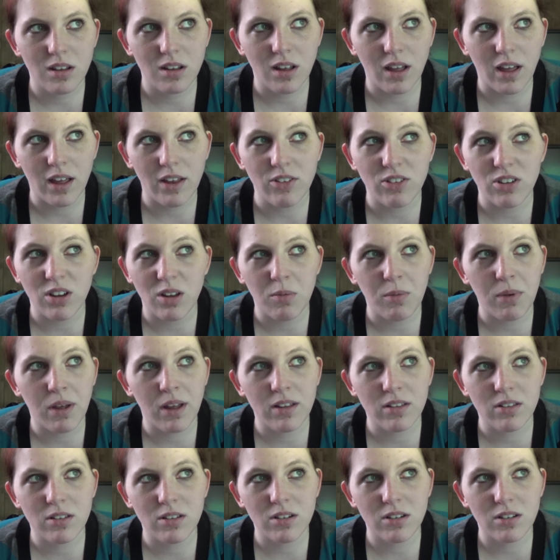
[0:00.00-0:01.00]
HM
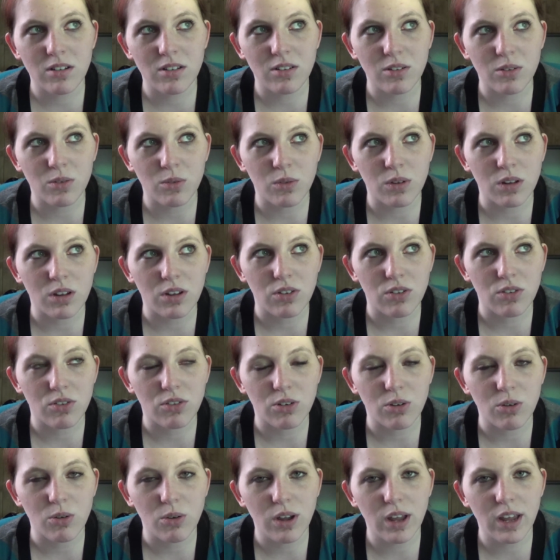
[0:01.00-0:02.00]
answers, only
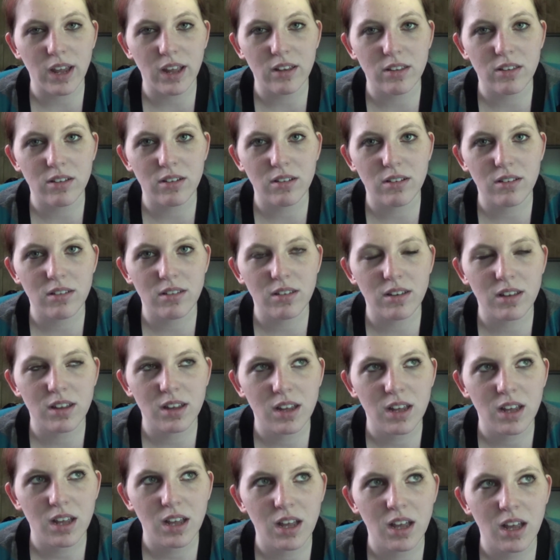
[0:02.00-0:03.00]
stroke answers,
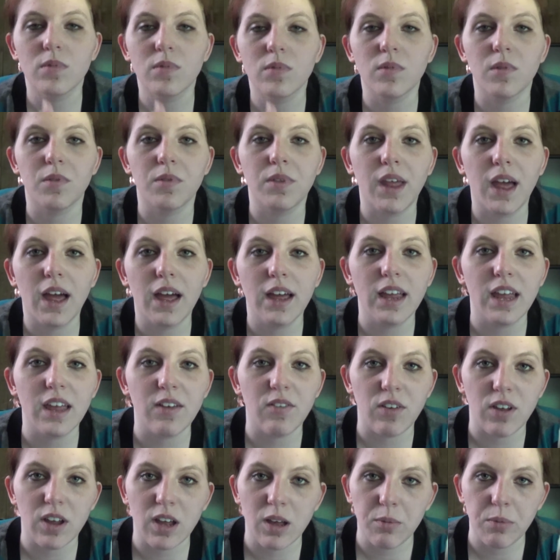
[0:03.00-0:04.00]
not
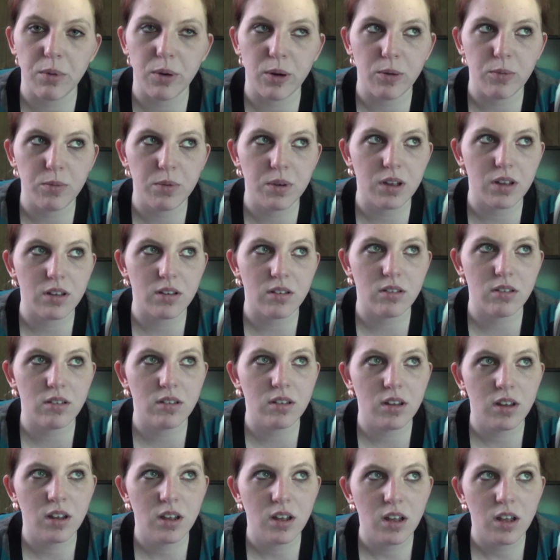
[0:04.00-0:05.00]
giving up hope,
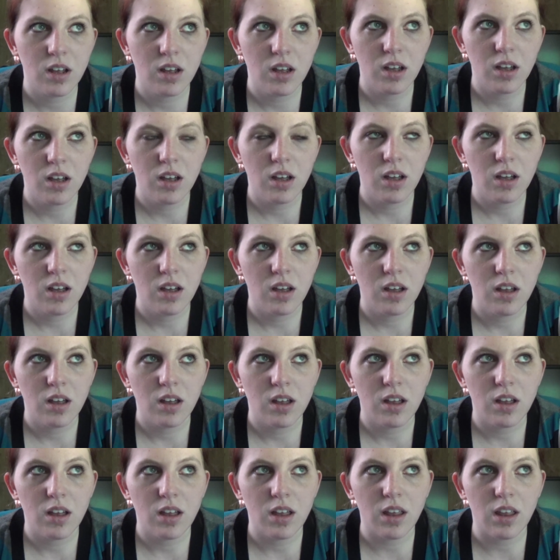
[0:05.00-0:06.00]
because,
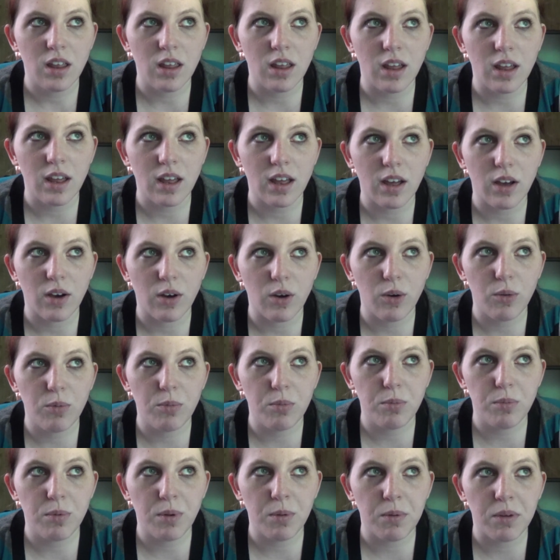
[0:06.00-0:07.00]
yeah, hope,
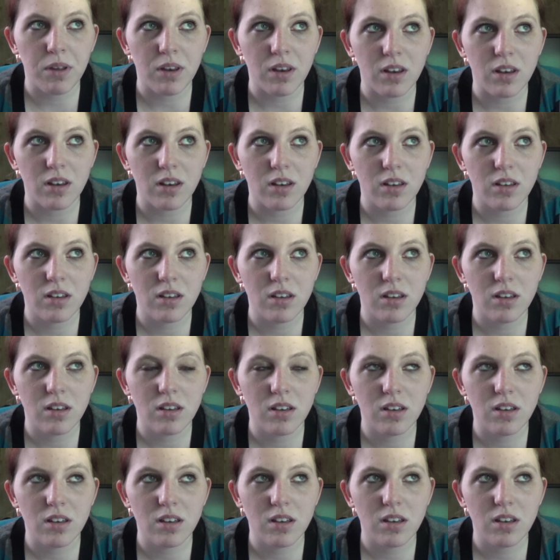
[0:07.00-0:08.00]
I mean,
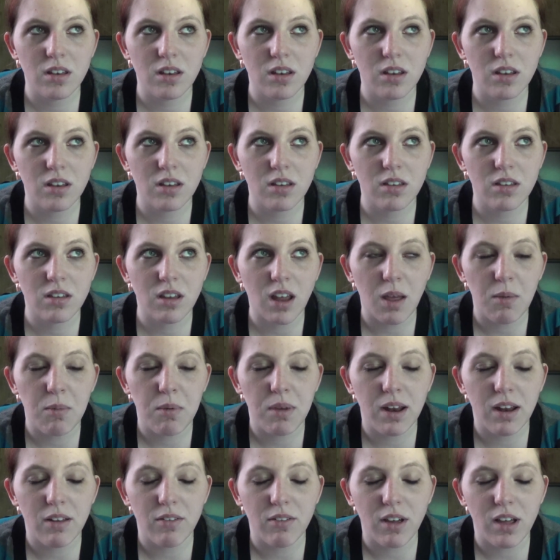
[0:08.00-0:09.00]
I
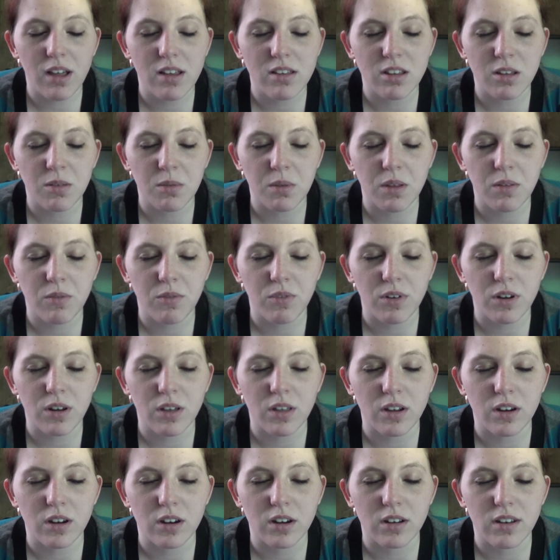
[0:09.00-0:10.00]
may not find something for another